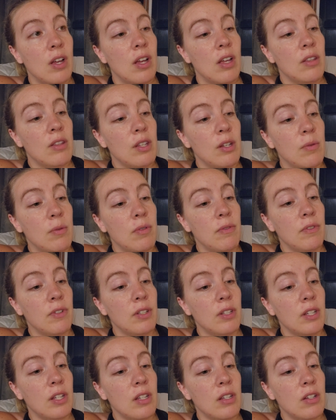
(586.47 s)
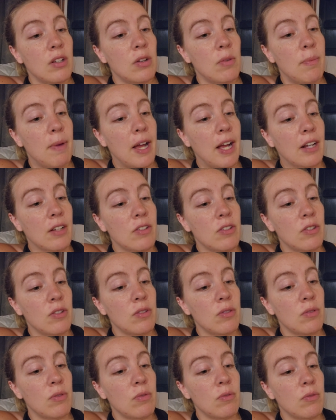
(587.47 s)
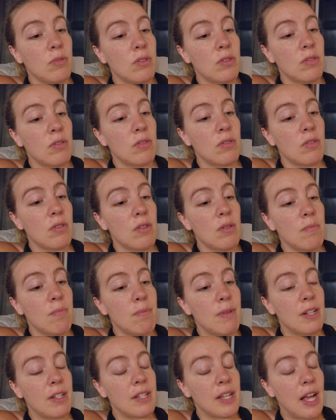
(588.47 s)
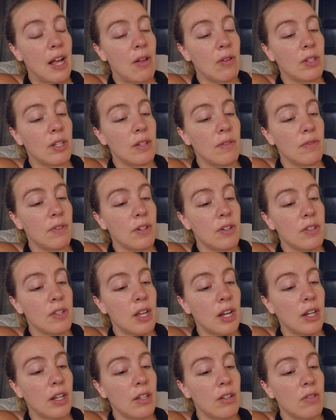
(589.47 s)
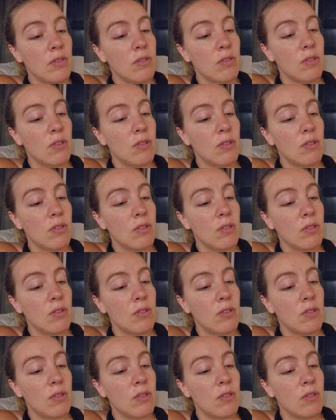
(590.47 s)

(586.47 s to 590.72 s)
I think we really need to go back to mentality for a second.